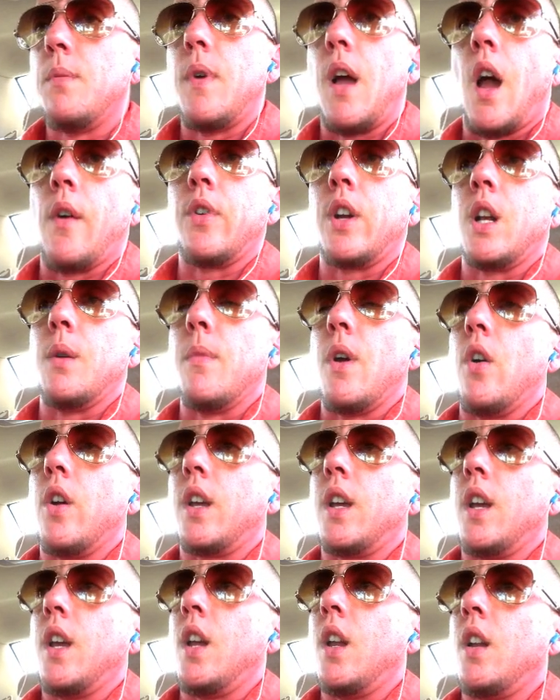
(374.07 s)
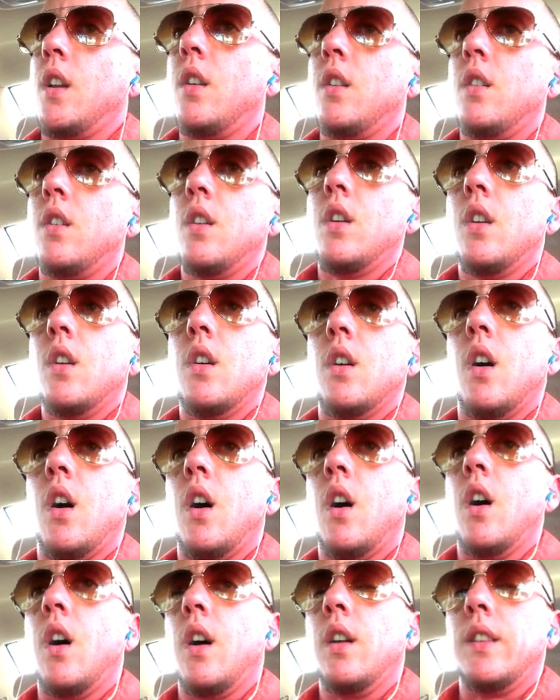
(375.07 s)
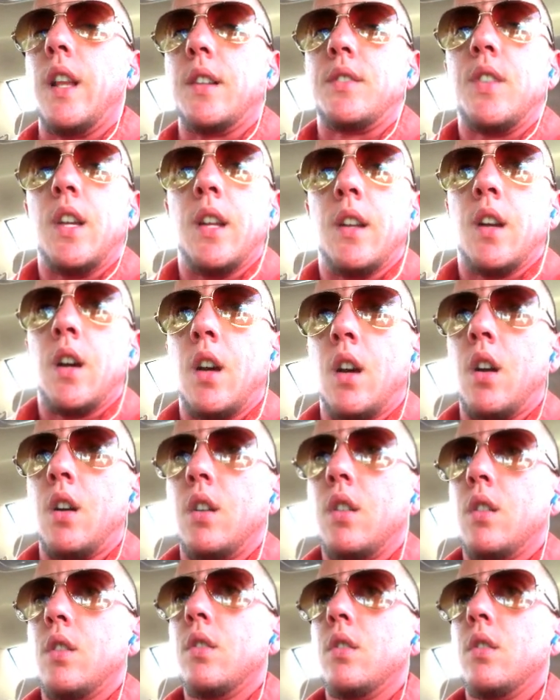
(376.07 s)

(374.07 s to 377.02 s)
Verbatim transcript: African American, uh, Latina.